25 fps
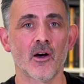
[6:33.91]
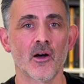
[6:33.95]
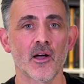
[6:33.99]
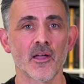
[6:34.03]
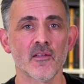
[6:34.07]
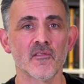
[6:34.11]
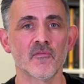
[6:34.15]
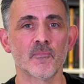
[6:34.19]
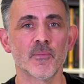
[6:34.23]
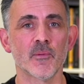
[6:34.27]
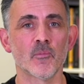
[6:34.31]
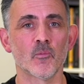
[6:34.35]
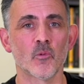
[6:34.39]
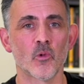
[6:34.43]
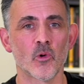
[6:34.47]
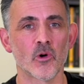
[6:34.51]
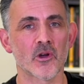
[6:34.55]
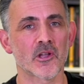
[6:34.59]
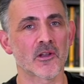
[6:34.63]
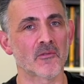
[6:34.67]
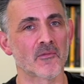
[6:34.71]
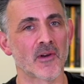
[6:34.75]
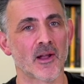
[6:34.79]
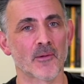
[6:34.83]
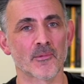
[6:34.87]
I've been
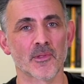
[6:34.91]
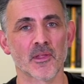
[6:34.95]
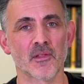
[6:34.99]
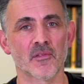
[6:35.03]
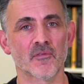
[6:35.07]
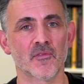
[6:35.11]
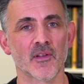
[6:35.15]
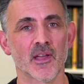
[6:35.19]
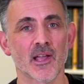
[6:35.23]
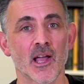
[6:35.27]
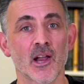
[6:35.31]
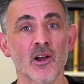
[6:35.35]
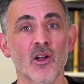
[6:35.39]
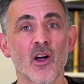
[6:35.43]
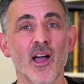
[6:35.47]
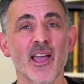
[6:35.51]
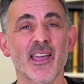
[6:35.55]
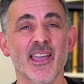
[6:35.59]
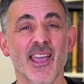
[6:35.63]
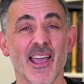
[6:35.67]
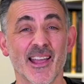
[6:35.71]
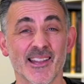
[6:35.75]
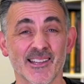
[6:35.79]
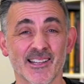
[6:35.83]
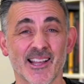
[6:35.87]
walking around with this thing and I
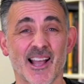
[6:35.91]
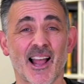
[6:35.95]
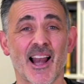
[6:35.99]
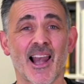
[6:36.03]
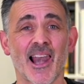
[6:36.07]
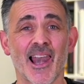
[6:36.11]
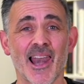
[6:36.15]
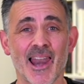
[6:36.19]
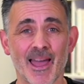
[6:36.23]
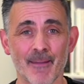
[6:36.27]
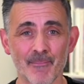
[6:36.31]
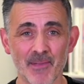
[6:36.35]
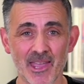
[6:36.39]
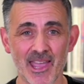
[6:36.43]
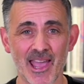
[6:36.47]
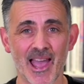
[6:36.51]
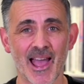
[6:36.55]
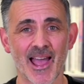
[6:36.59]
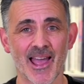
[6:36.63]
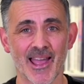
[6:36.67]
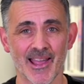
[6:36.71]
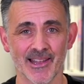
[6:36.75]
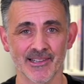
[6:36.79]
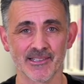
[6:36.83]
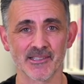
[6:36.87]
get clammy
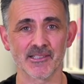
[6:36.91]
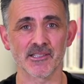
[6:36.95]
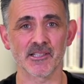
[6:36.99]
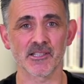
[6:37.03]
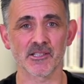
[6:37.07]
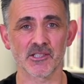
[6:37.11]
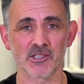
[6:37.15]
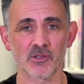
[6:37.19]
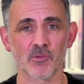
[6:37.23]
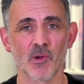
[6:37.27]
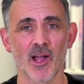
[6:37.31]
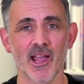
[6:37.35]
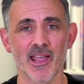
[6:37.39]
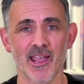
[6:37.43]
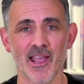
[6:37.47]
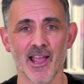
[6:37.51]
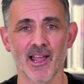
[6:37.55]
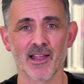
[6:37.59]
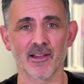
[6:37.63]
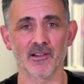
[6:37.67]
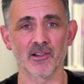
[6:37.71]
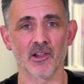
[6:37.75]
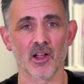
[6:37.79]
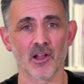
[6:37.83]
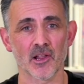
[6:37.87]
hands, sweaty
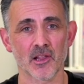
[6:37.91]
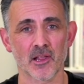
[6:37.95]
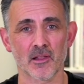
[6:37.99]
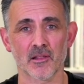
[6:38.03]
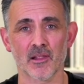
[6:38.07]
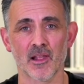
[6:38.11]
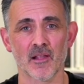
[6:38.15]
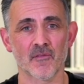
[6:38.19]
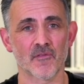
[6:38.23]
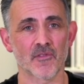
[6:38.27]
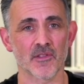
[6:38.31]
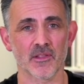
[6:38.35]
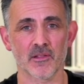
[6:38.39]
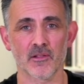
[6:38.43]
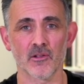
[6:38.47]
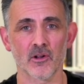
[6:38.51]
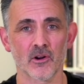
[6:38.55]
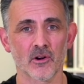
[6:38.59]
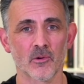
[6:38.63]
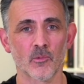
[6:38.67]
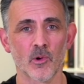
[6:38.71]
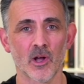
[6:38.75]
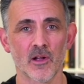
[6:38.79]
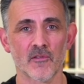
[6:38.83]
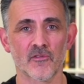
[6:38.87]
hands. Like, if it's not
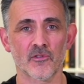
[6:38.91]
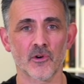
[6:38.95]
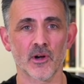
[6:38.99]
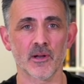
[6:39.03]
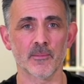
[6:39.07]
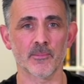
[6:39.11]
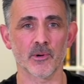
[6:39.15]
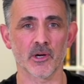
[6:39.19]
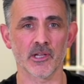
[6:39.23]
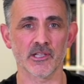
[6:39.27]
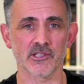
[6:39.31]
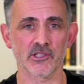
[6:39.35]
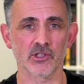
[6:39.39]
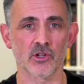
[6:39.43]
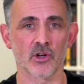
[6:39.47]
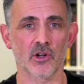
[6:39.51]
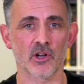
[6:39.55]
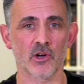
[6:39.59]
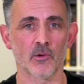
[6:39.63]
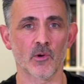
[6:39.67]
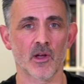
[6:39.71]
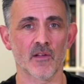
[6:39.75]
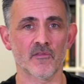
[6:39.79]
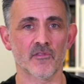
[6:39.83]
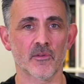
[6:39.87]
going to work for anybody, it's not
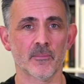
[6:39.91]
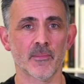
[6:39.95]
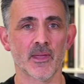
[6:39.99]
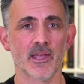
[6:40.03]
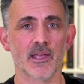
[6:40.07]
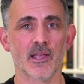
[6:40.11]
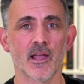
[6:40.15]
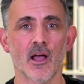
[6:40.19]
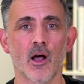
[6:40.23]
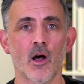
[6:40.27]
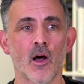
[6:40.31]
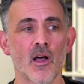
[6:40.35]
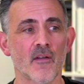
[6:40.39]
going to work for me.